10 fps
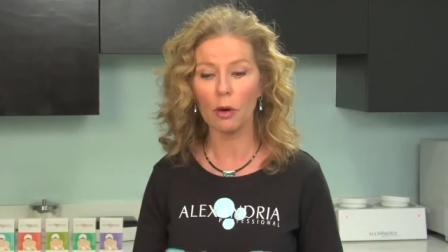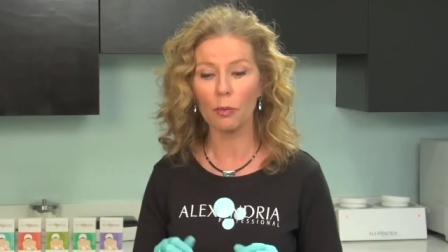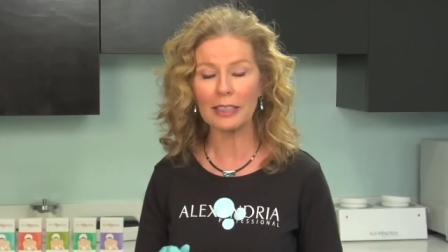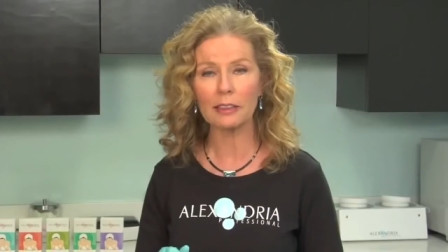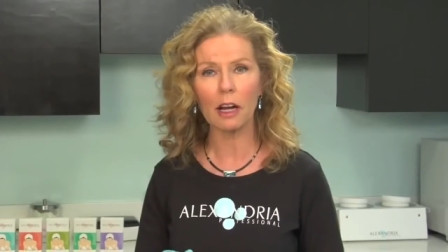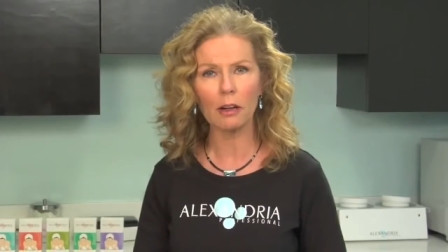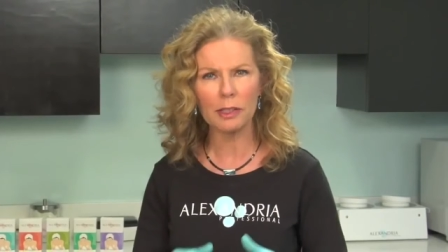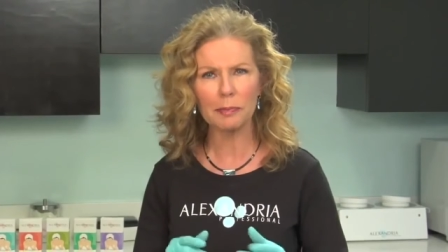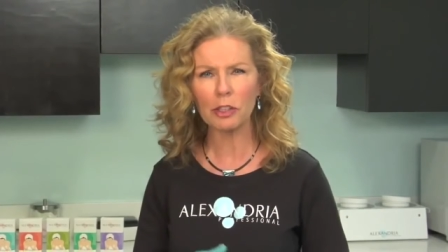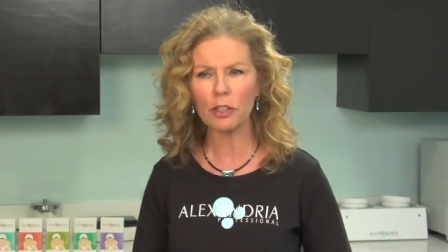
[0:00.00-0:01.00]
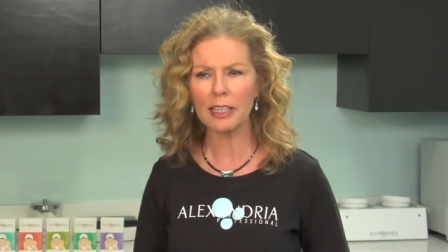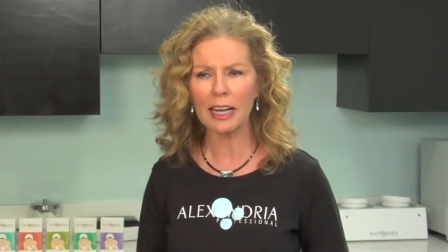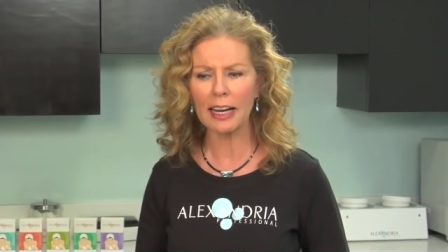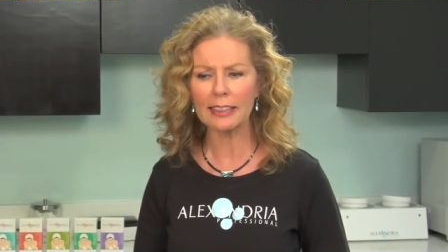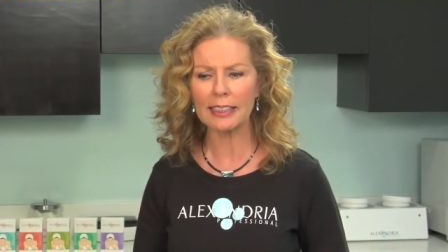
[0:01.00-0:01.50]
a wet towel, especially the
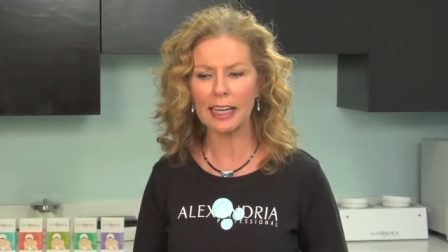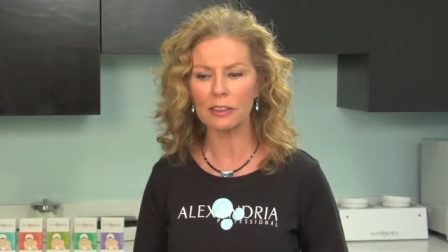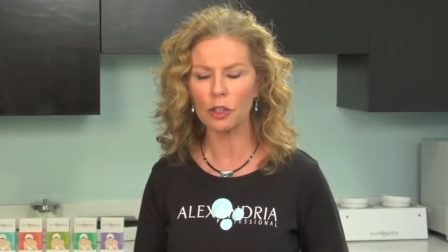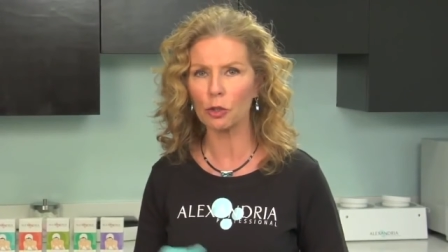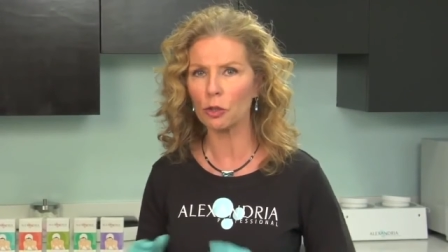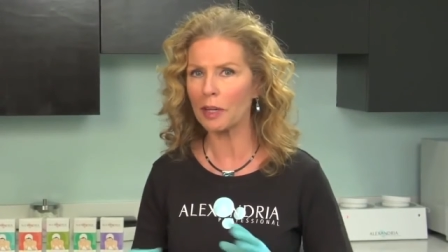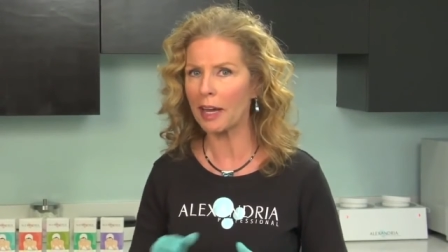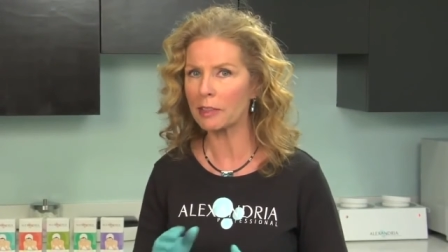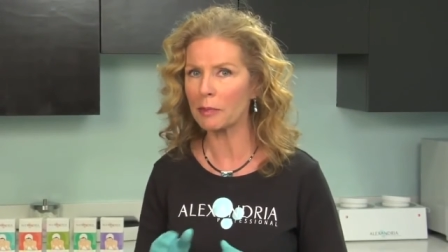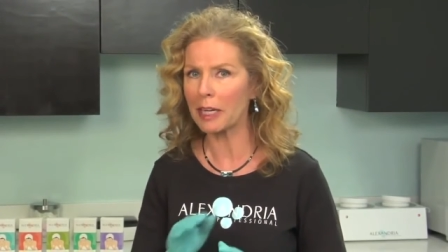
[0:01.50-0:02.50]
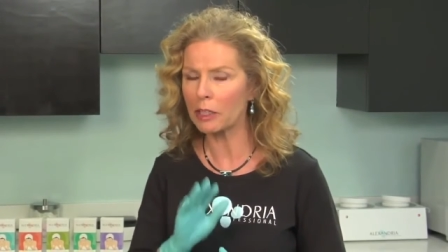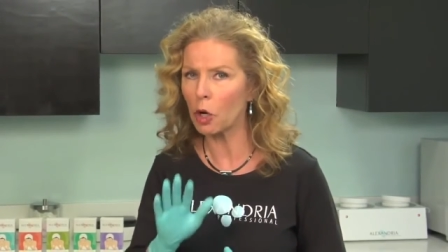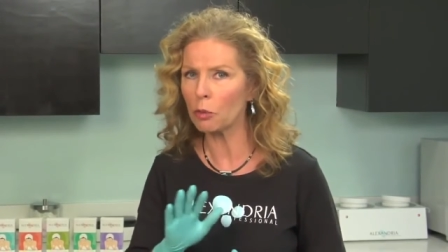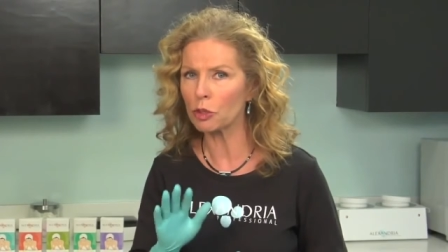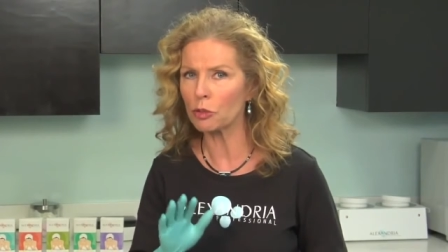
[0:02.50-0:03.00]
guys that don't have someone at
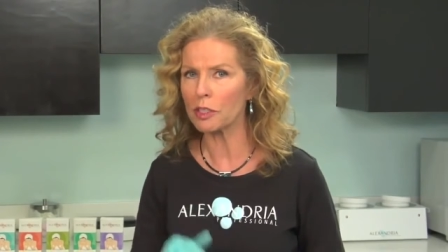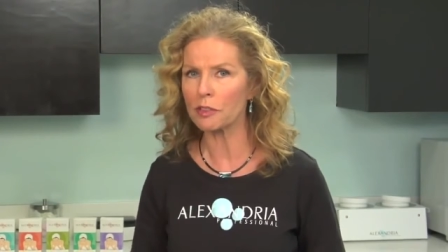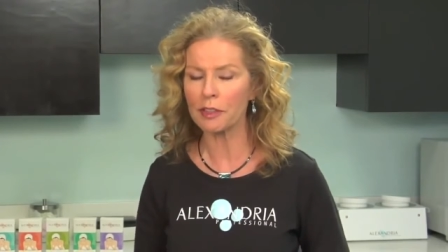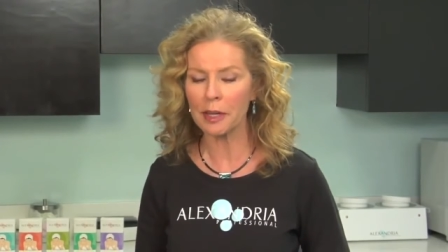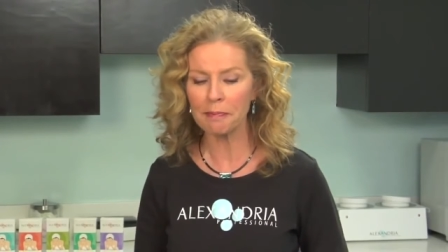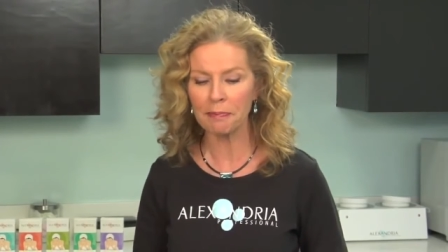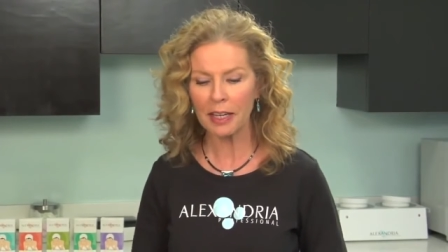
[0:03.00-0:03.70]
home to do this for them.